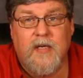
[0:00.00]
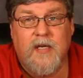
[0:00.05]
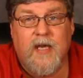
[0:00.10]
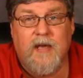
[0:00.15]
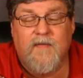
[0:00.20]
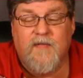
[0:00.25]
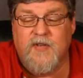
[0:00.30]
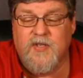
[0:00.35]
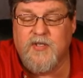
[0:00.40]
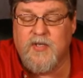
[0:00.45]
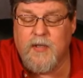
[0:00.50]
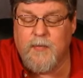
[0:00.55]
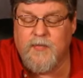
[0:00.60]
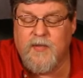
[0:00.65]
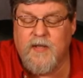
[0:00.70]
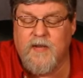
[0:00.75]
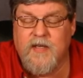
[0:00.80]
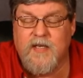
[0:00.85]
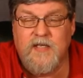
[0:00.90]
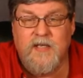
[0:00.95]
If it's
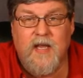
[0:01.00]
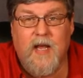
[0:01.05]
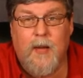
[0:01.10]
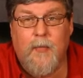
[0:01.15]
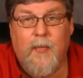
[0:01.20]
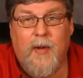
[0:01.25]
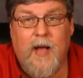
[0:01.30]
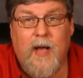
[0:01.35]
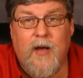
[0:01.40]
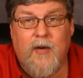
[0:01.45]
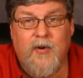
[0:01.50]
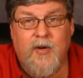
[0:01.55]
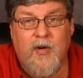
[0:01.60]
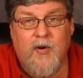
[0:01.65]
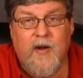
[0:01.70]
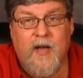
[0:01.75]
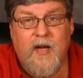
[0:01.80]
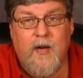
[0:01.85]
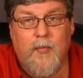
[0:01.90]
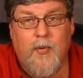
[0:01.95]
something that's not
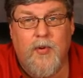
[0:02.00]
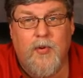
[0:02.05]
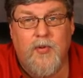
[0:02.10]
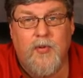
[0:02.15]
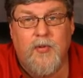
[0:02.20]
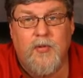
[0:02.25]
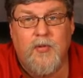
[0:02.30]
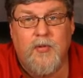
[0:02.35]
biodegradable,